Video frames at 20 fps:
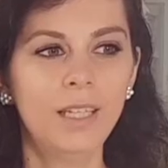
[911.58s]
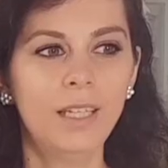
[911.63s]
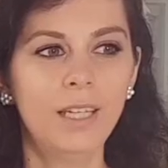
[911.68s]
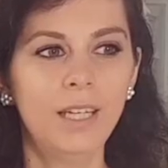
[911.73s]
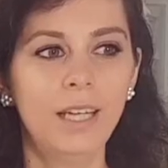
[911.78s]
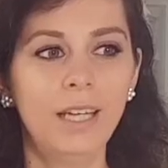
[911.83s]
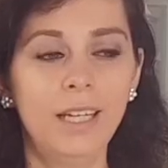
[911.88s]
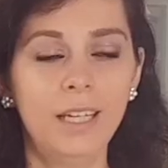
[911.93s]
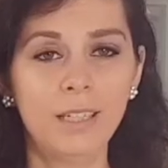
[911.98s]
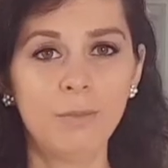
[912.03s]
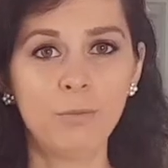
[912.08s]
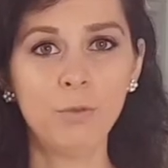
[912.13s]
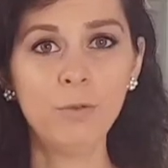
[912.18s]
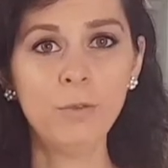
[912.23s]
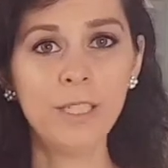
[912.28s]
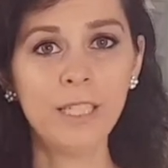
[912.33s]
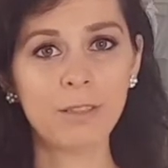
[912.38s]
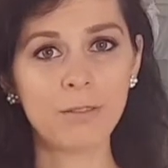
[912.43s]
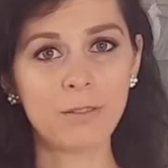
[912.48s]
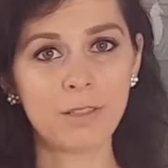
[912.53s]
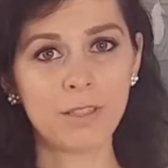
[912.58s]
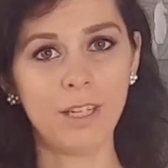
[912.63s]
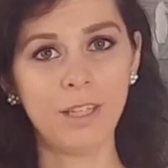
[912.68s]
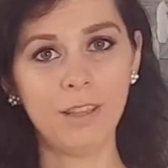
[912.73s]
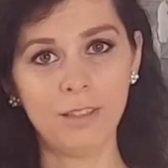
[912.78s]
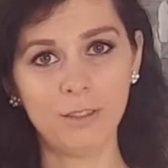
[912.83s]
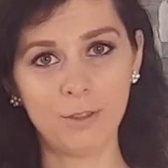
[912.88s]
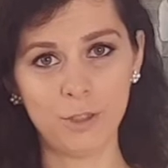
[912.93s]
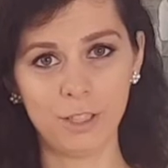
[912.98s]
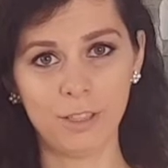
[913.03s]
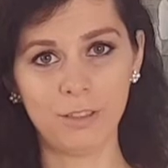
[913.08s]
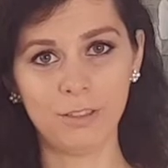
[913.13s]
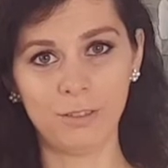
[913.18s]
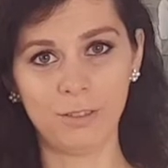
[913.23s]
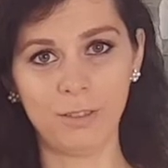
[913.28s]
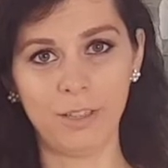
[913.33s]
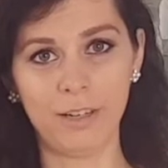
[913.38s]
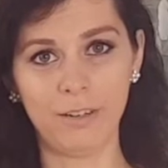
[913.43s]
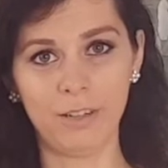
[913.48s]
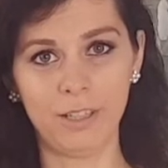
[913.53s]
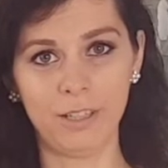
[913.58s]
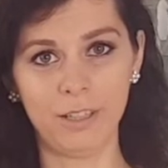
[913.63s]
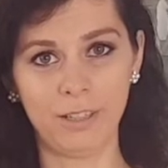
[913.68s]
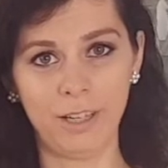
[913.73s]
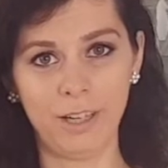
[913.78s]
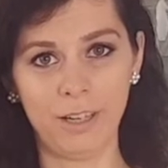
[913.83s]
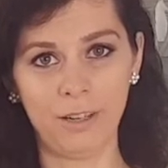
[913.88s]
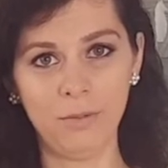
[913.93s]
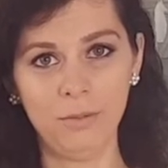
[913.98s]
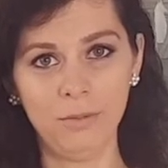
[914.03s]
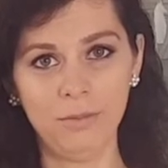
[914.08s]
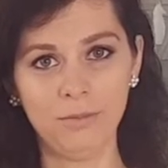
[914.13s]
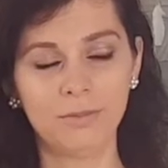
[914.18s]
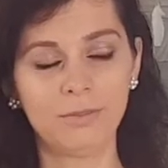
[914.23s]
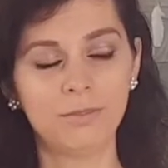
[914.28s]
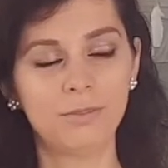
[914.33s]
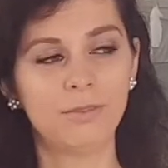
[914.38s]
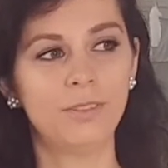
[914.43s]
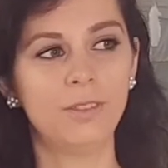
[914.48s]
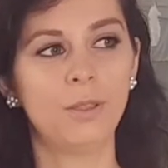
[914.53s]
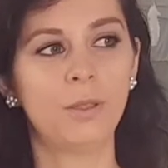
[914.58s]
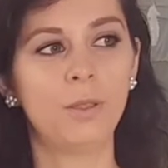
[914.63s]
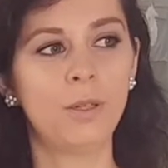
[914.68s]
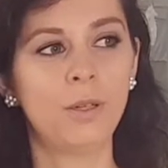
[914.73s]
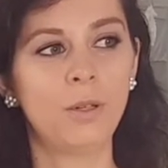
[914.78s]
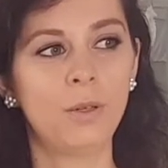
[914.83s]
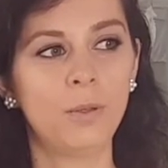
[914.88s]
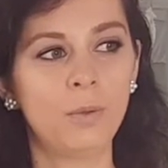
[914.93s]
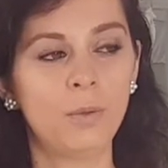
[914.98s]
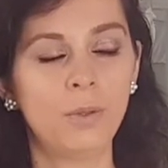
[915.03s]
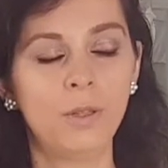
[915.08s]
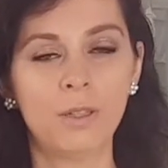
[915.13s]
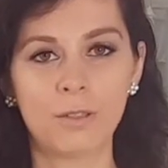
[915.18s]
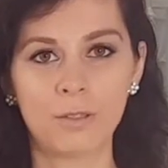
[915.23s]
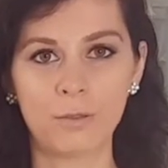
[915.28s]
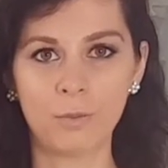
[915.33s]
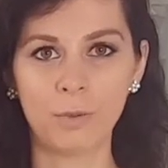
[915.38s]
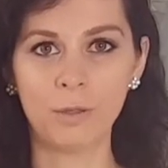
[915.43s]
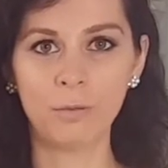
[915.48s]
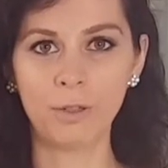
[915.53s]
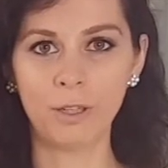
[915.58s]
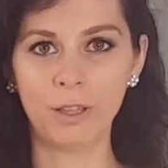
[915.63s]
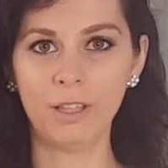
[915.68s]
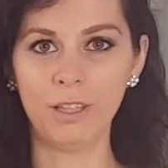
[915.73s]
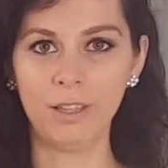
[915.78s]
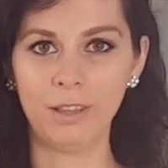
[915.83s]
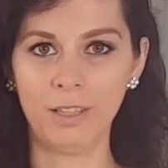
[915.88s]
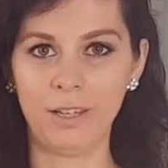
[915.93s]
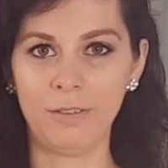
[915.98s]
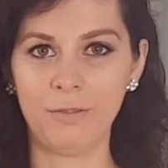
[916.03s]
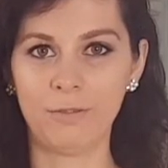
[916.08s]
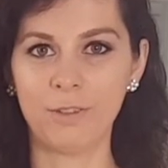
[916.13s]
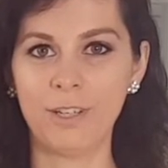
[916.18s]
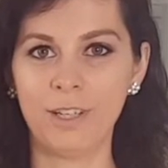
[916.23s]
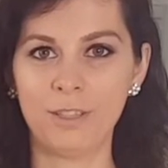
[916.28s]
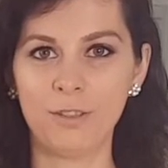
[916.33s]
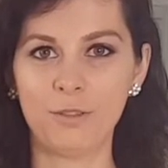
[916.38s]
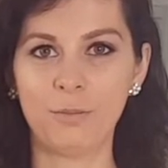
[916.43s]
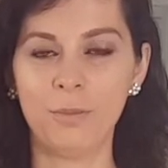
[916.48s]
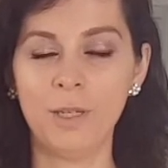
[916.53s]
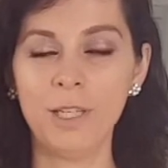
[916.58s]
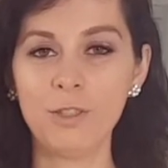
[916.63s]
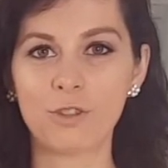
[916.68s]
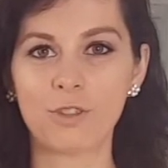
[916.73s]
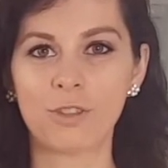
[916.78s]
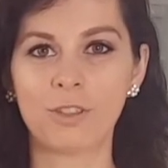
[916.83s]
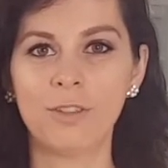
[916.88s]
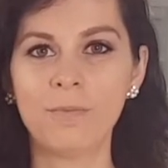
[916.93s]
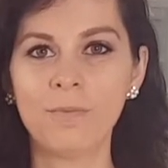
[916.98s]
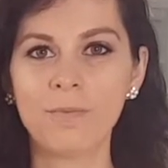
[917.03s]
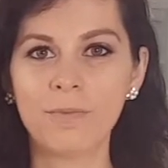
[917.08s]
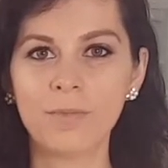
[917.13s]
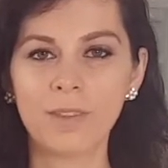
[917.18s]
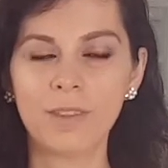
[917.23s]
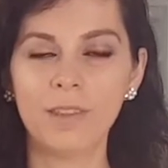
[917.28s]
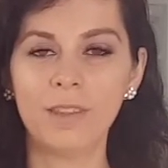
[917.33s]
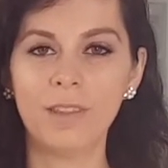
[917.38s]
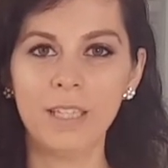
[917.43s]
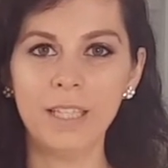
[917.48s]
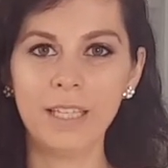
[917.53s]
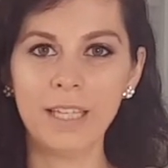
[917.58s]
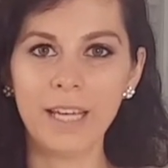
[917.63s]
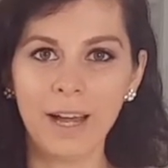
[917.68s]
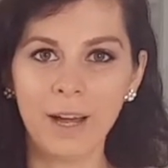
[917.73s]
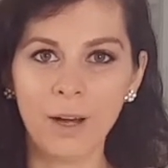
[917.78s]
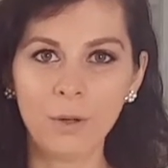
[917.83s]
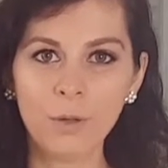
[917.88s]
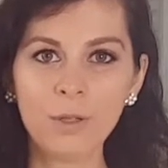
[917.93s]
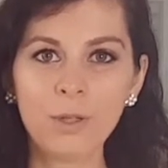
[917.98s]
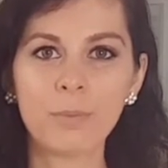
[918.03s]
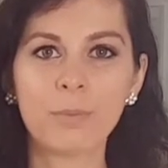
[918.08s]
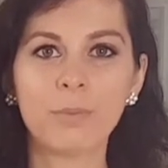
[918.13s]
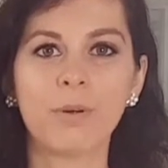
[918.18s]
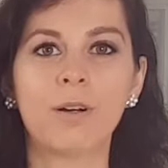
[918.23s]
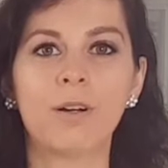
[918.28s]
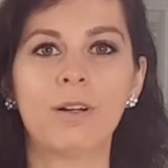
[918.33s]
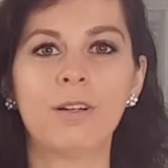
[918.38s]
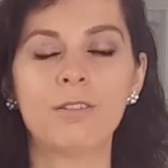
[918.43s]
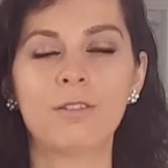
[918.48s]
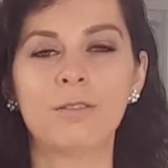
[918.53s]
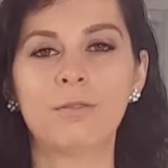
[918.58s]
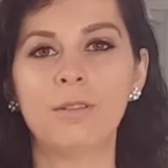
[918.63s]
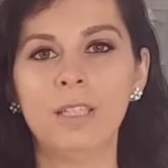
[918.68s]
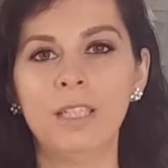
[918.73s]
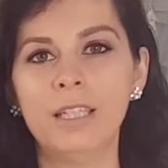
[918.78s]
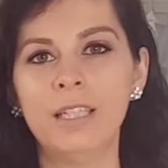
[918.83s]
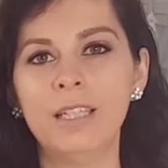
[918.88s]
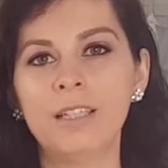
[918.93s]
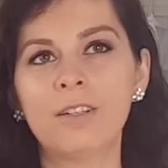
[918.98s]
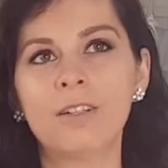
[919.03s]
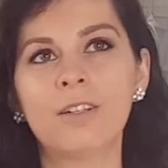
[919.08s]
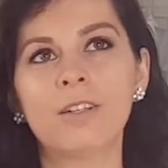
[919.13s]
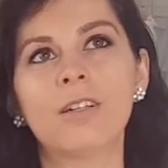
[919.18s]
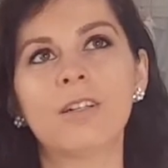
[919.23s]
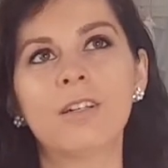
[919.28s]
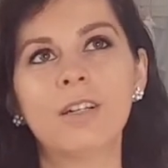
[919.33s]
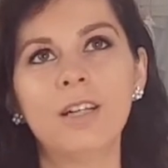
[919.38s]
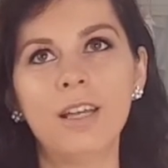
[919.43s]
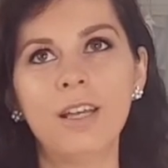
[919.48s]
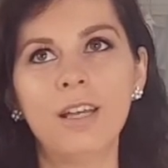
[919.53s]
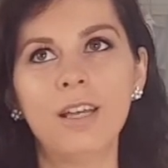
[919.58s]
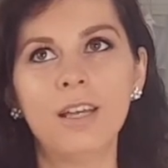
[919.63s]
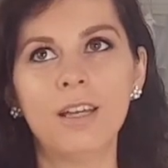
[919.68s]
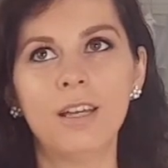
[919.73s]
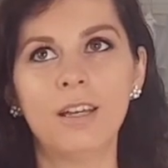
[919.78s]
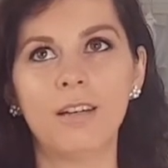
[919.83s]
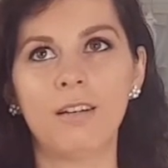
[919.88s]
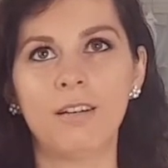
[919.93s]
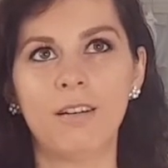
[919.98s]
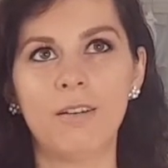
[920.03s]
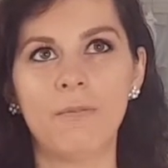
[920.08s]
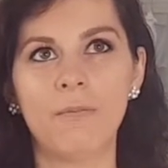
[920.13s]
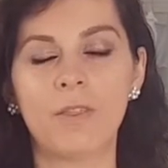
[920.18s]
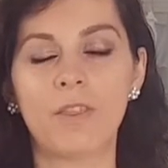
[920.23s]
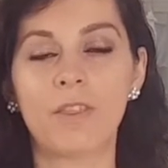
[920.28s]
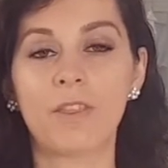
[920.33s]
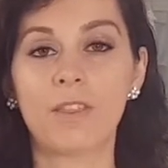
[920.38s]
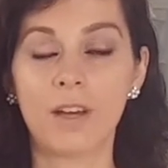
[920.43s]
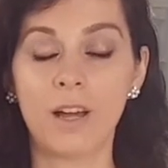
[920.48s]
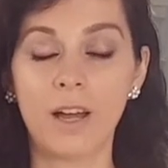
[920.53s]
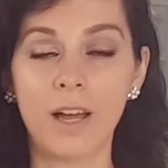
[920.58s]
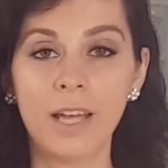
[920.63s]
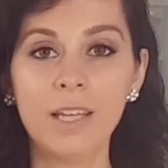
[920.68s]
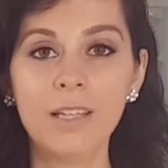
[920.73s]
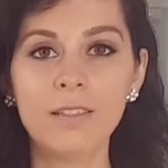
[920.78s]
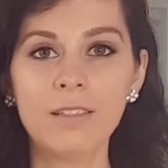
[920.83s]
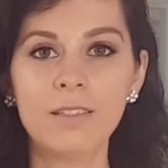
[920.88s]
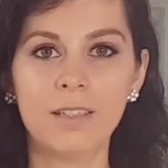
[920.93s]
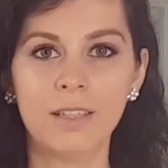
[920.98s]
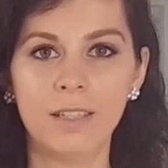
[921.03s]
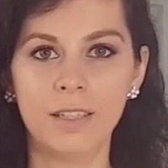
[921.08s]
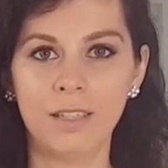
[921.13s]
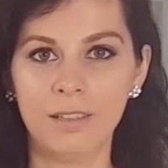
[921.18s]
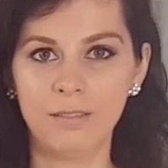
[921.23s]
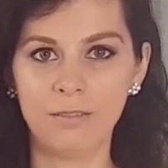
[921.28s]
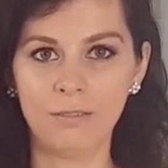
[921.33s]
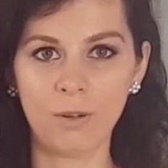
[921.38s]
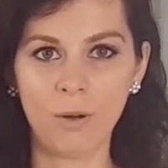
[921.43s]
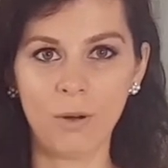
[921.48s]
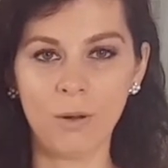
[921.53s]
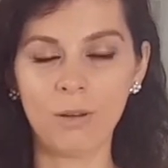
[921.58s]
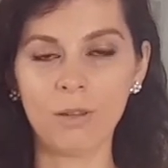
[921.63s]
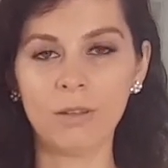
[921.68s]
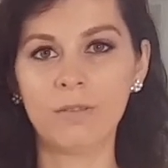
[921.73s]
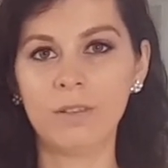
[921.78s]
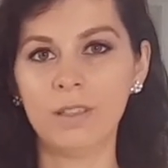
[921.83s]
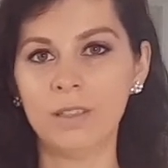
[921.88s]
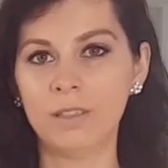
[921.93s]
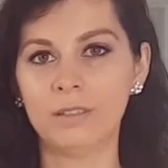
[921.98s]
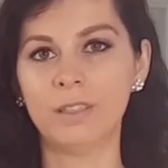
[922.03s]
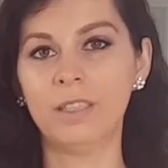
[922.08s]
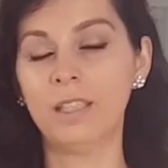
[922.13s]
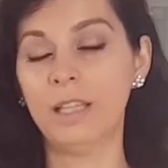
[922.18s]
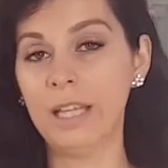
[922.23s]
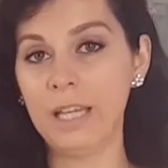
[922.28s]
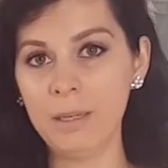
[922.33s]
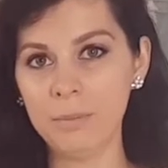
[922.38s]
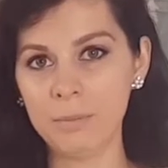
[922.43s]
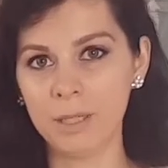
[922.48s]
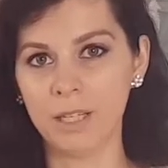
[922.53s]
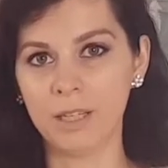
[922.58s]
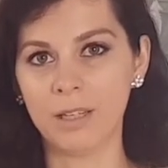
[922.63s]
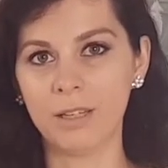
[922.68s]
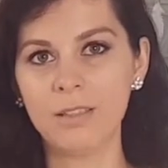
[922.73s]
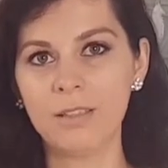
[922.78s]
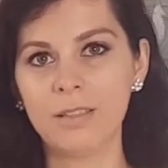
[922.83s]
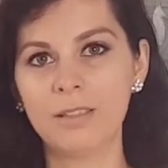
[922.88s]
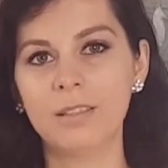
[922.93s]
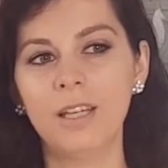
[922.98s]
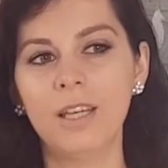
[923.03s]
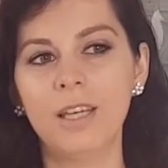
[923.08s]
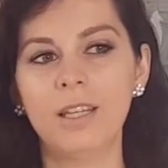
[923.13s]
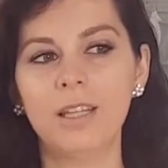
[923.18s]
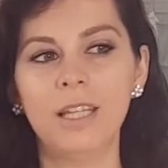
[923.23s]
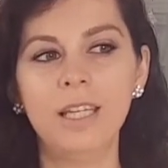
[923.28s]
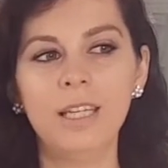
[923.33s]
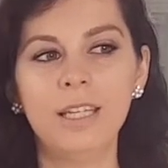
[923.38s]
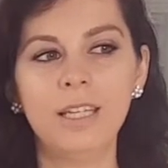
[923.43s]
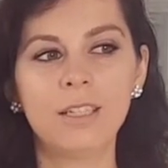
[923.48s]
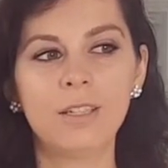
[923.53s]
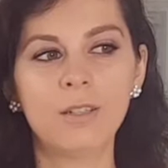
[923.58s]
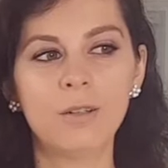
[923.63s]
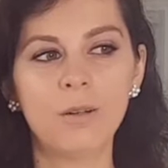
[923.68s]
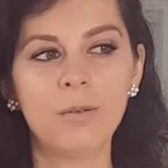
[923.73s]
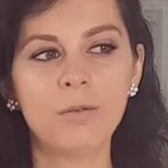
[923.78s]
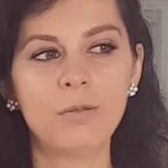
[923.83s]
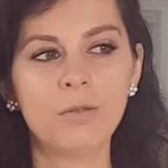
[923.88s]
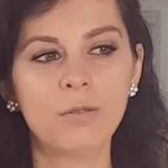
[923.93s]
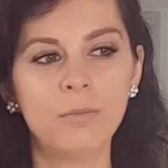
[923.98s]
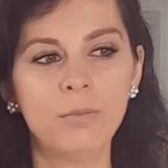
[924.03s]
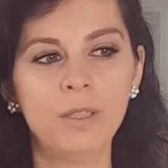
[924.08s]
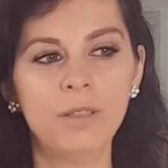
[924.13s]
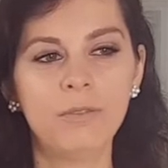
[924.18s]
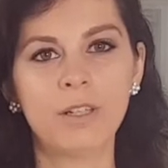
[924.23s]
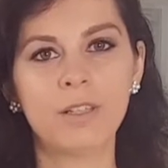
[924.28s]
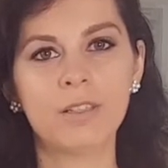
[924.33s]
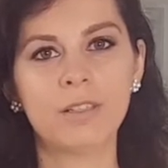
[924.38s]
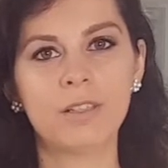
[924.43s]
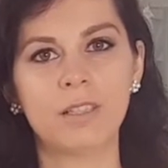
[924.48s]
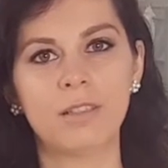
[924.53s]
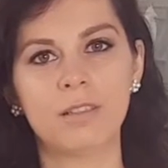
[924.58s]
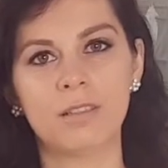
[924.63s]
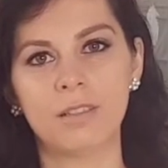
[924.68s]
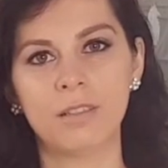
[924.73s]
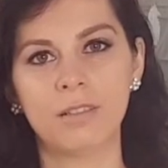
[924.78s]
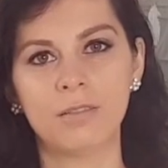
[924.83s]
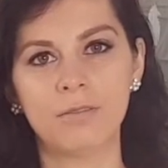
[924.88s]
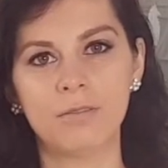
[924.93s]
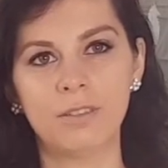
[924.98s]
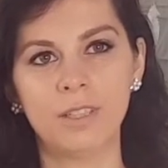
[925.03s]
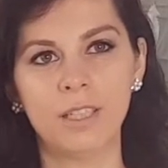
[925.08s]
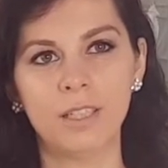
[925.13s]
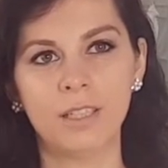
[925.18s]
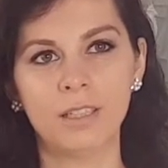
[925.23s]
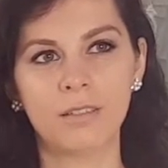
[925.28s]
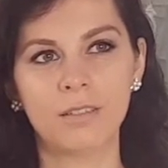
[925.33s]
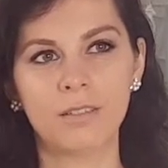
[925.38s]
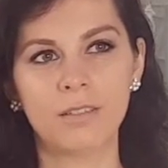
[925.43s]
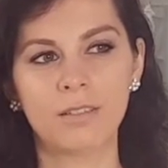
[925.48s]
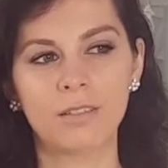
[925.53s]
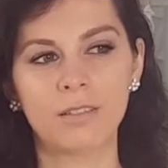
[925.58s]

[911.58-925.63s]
And moving outside the genital area now, although there's one more thing that I forgot to mention, the outer part, so the inner thighs and all of the labias, they can also be very sensitive, and